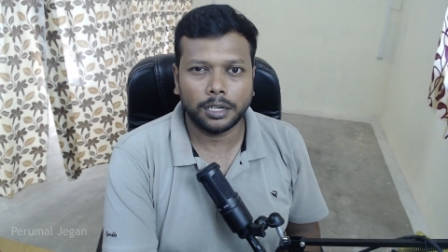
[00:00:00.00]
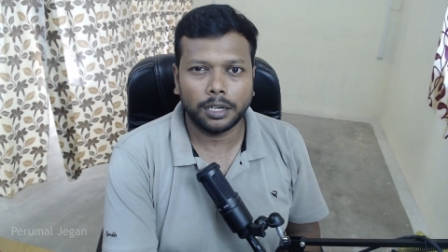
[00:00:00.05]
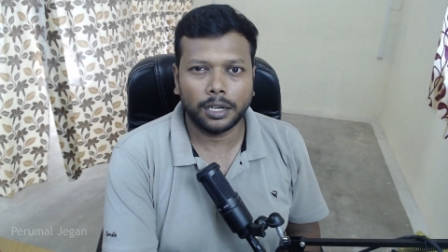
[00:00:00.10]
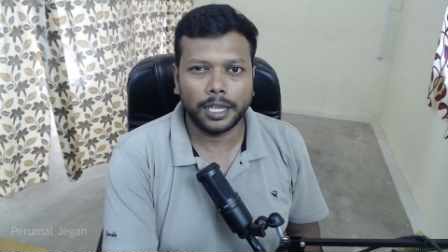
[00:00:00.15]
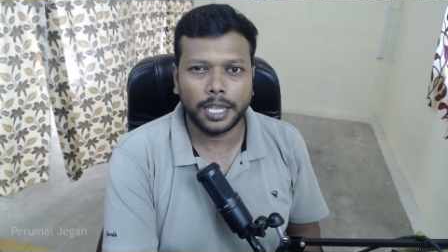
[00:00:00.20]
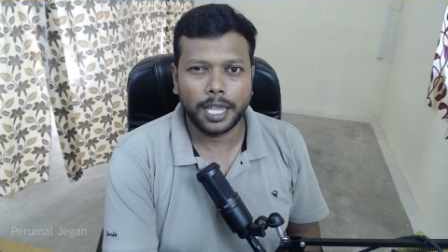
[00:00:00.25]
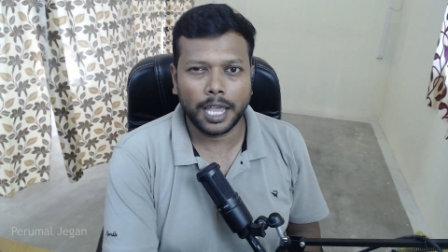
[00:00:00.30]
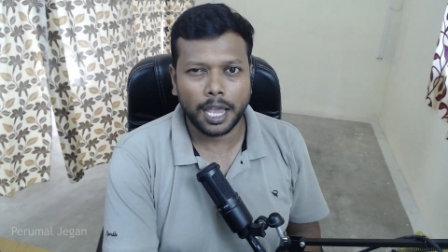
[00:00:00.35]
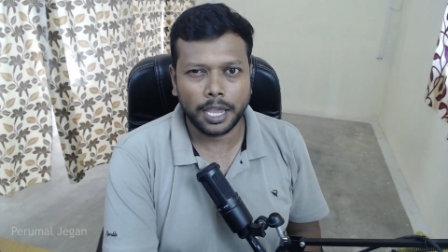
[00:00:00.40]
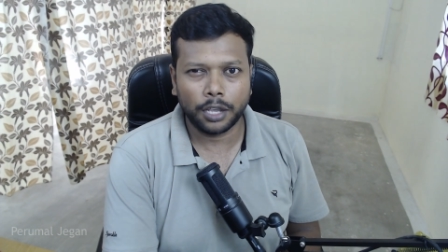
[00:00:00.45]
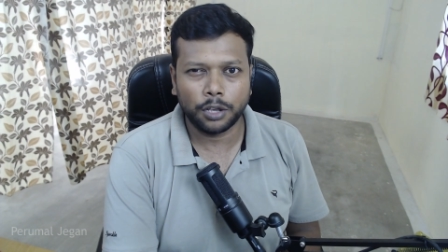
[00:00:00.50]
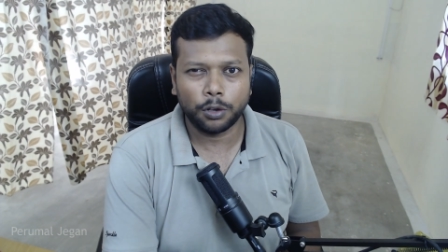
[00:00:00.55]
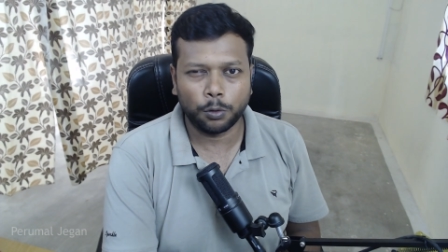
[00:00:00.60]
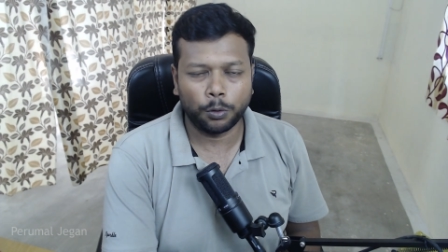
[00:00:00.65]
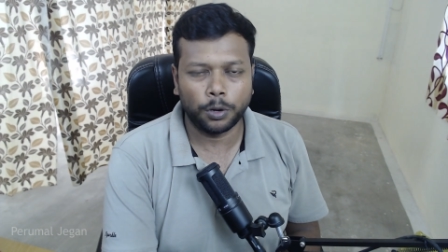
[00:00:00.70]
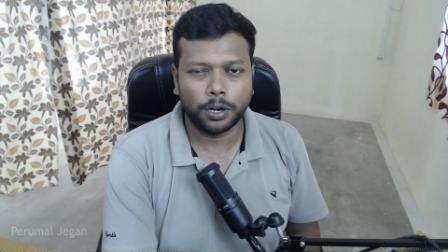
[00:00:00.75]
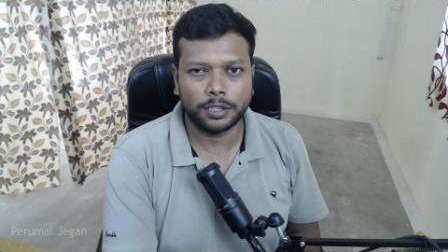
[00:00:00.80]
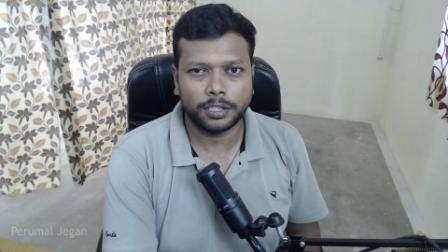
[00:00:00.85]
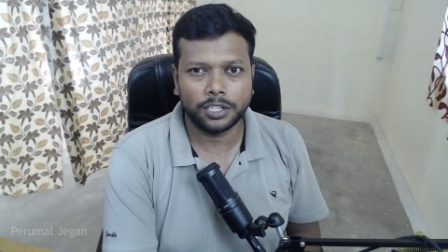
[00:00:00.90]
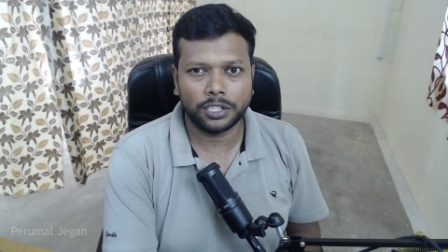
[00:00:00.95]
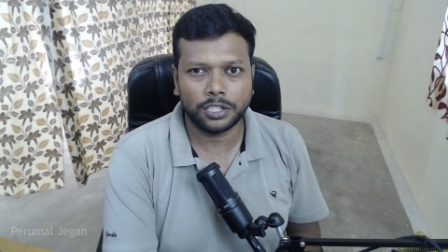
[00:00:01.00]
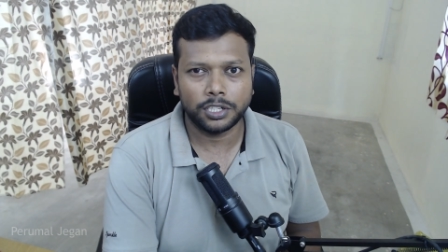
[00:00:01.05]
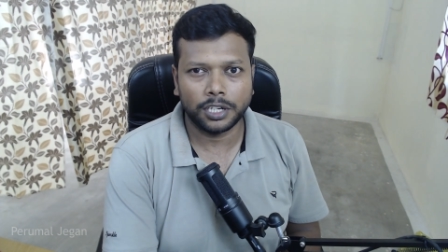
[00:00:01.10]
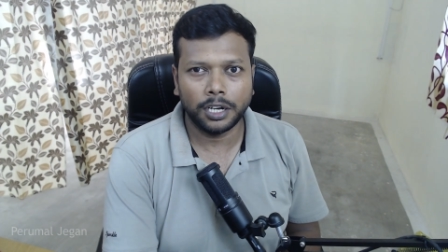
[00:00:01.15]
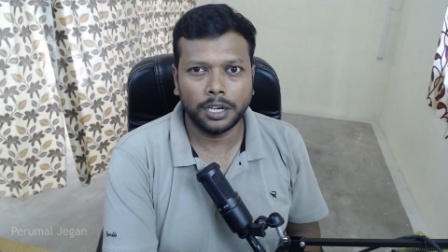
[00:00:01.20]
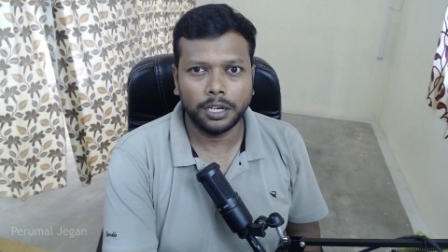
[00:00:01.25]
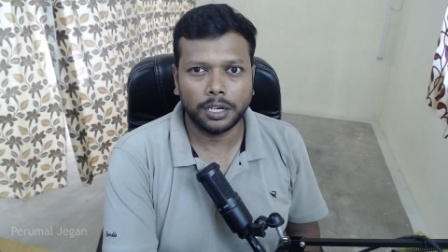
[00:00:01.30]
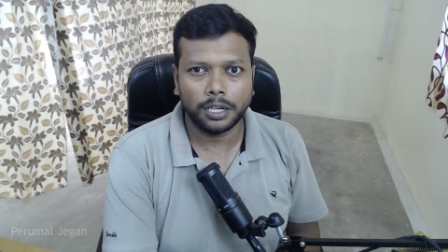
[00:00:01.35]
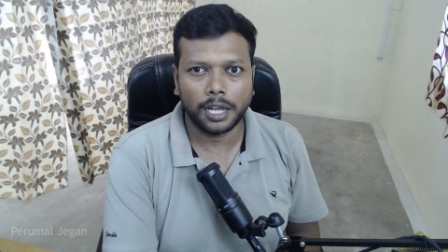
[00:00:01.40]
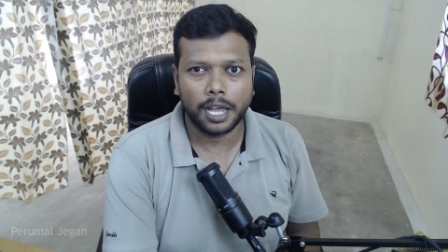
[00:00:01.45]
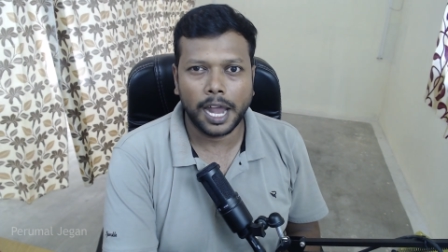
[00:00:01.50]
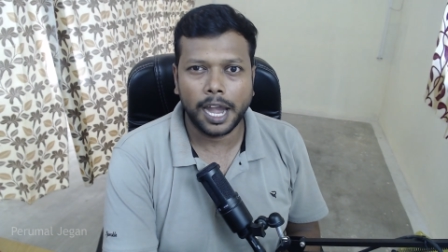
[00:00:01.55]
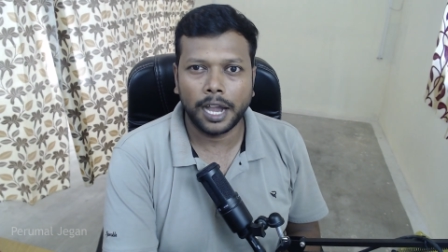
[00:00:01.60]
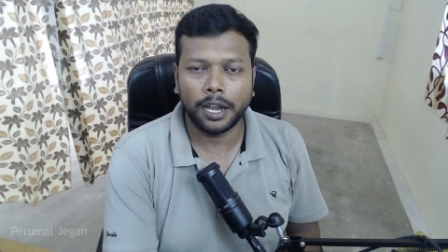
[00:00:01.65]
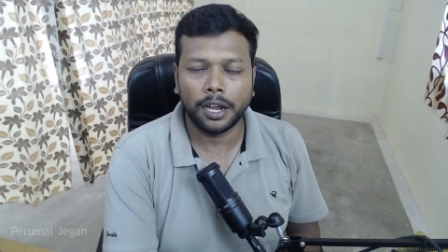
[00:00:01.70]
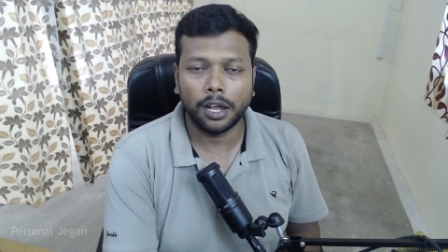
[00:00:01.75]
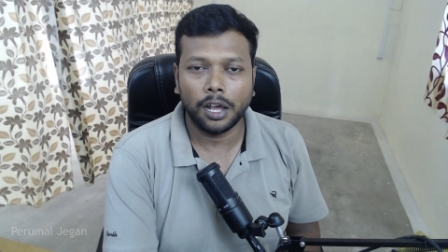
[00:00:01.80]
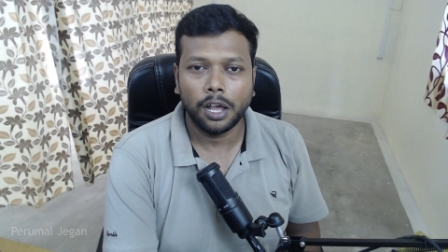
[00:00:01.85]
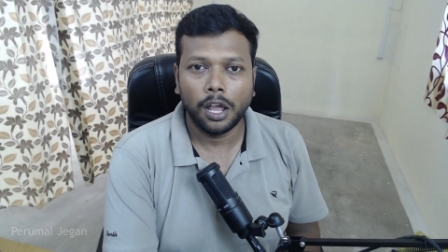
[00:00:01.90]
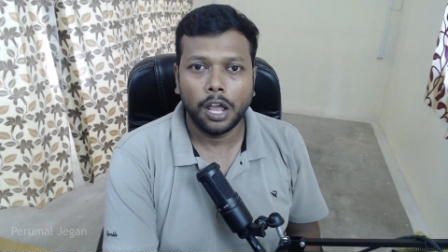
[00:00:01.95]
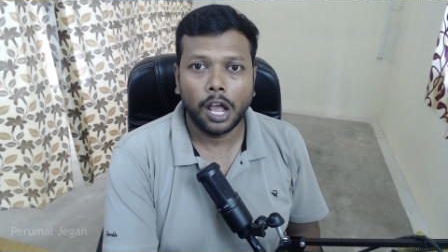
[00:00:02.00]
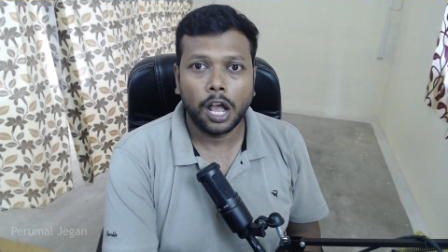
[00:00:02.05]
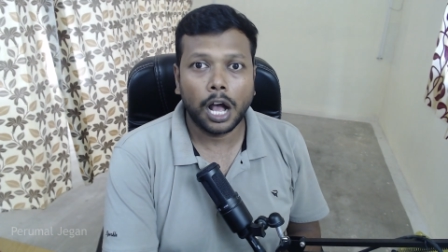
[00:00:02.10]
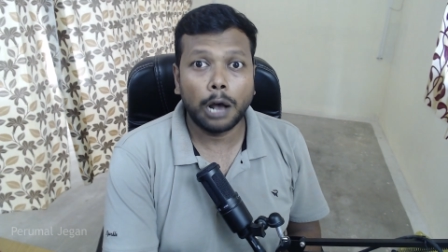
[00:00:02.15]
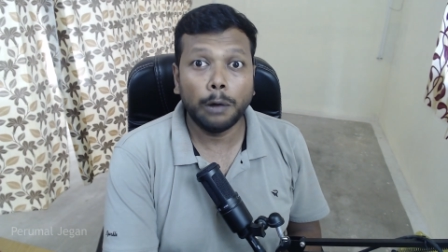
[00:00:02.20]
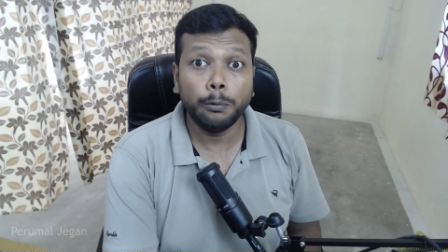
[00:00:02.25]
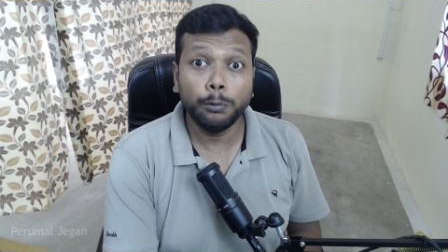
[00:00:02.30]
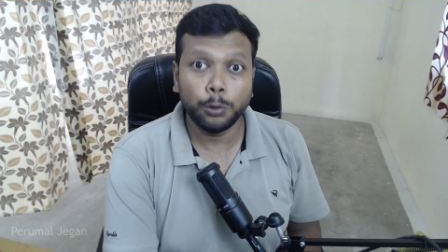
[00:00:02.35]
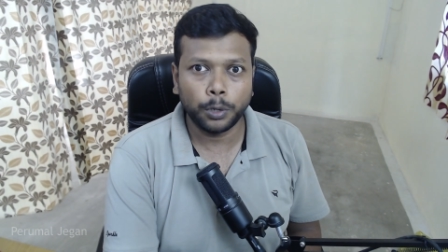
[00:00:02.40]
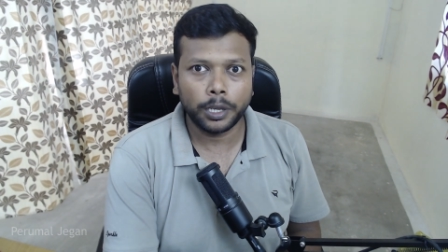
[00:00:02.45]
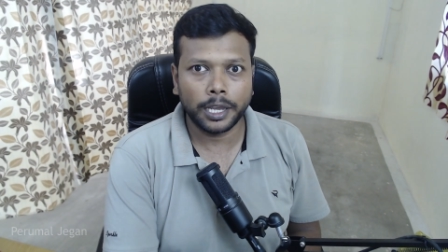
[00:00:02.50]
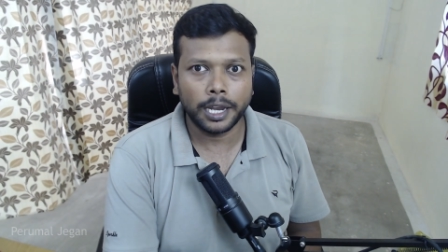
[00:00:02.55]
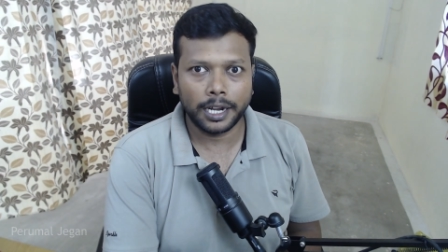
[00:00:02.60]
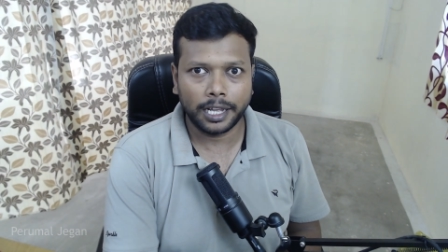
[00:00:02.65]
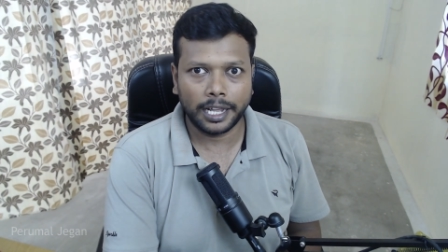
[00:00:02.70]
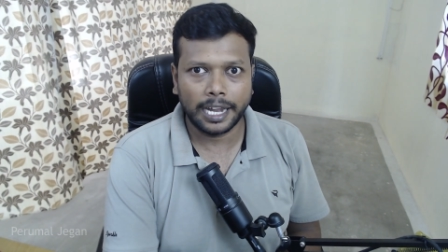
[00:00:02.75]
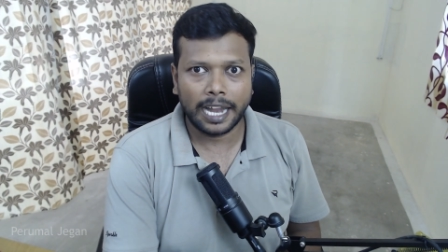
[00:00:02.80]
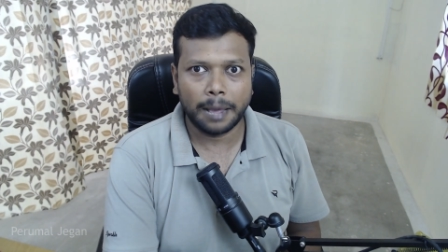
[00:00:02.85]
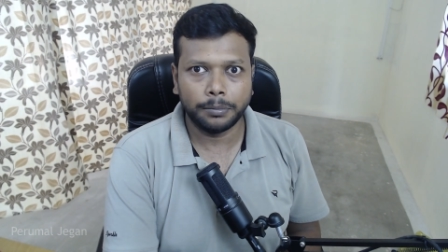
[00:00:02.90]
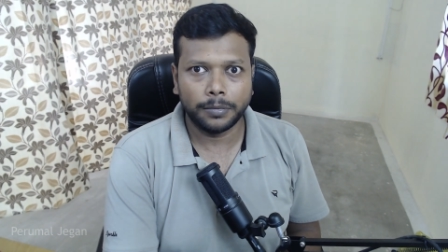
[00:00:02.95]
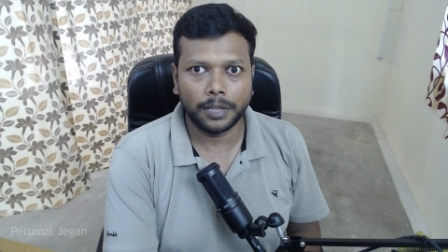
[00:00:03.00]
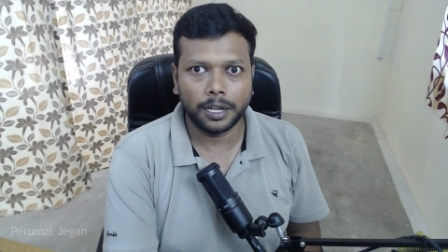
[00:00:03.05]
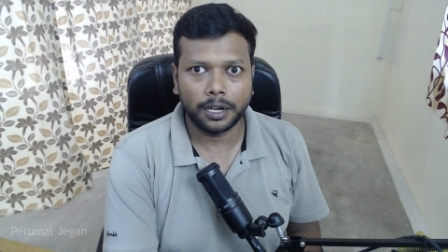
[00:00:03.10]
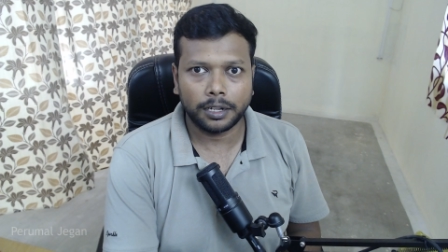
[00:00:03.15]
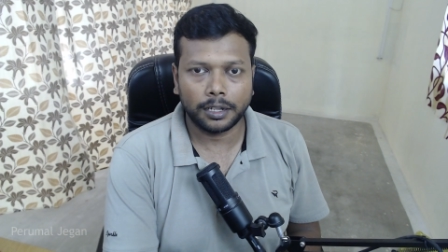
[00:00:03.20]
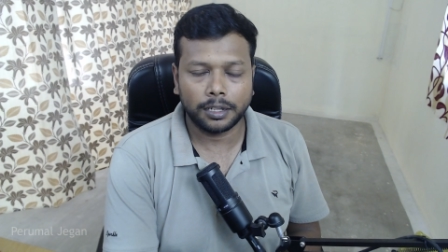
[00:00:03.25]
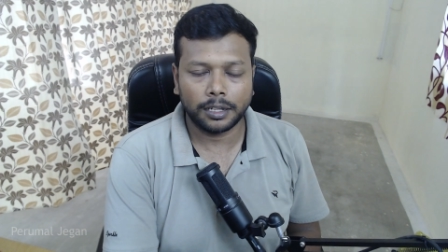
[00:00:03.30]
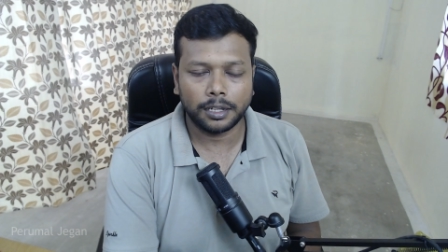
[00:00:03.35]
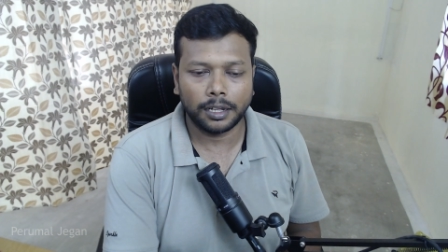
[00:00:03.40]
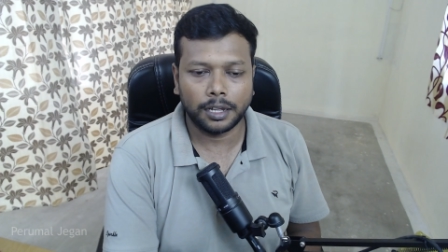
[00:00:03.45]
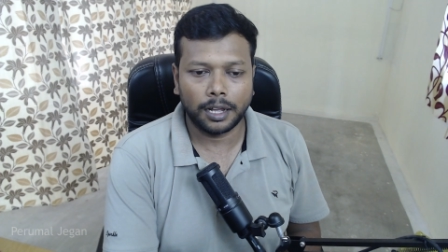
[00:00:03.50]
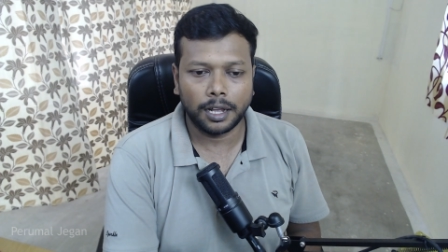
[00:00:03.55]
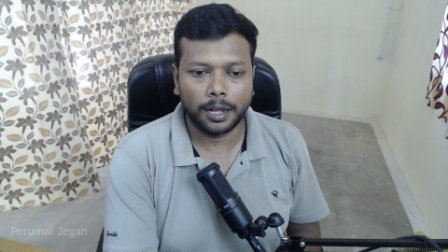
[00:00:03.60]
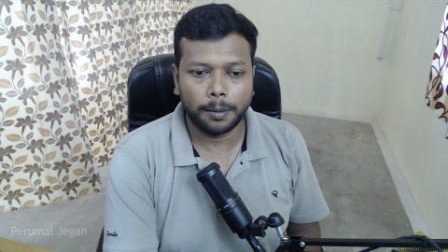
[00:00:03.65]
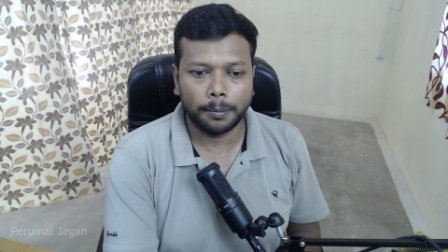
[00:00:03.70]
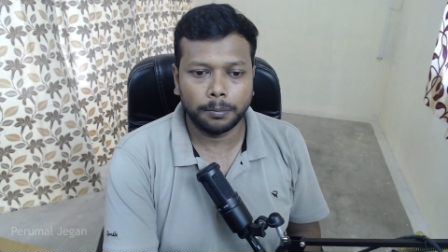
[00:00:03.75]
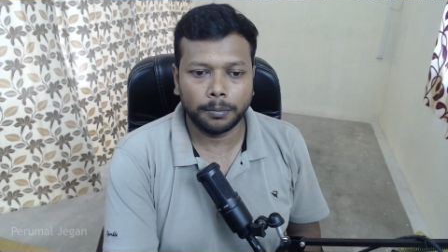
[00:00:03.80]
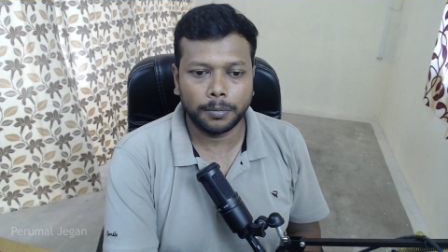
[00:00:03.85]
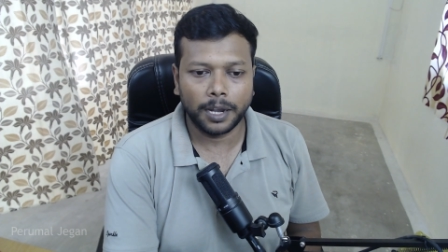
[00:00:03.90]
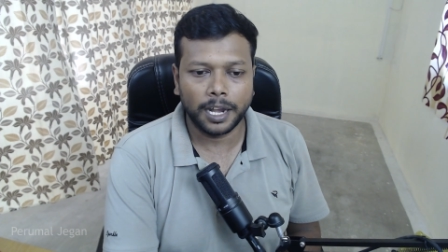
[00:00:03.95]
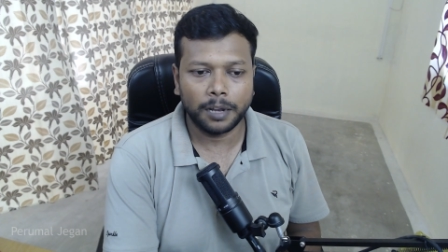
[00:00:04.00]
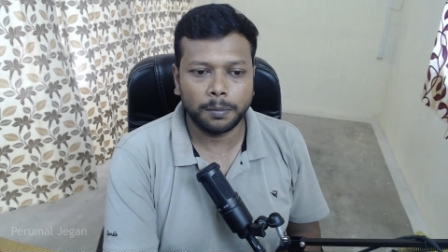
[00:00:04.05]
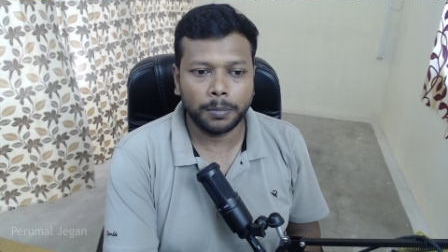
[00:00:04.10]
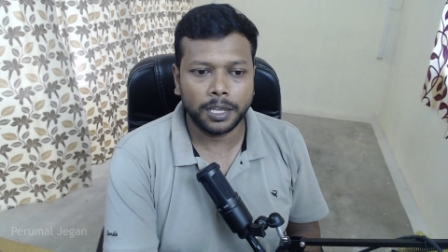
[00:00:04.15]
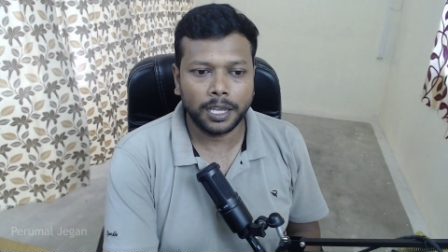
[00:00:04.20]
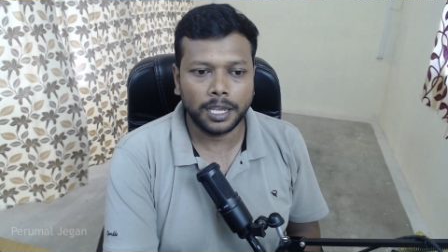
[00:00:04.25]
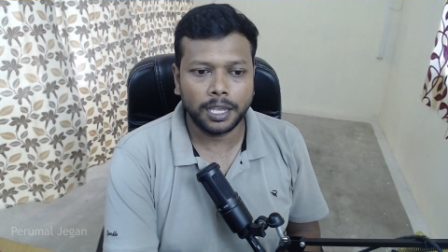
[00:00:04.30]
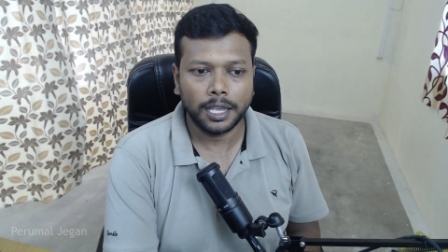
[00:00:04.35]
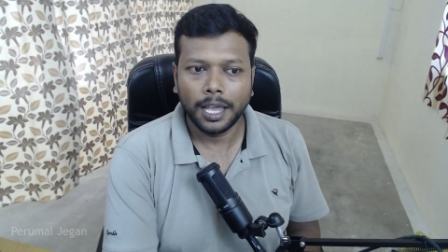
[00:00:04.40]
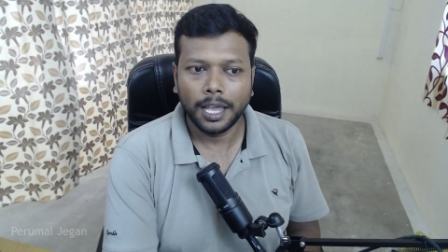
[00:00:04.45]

AI code assistant and how you can grab that. Uh, let me